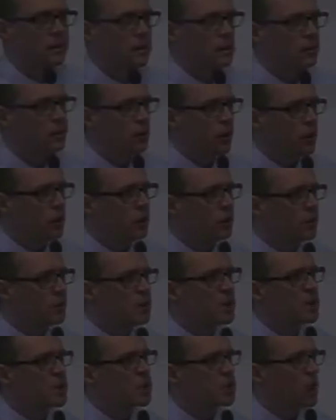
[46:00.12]
If you're going to
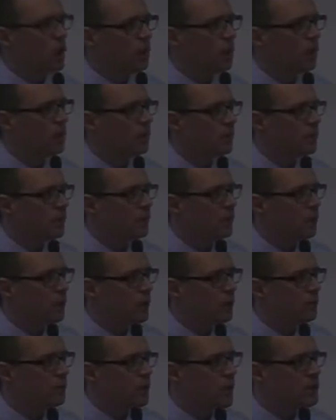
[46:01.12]
be stubborn before
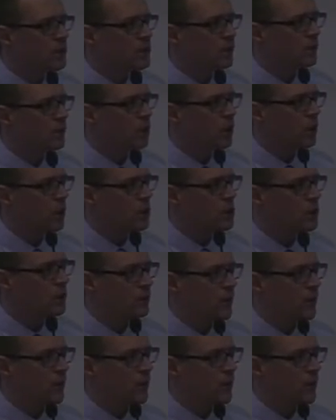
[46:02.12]
the face of God's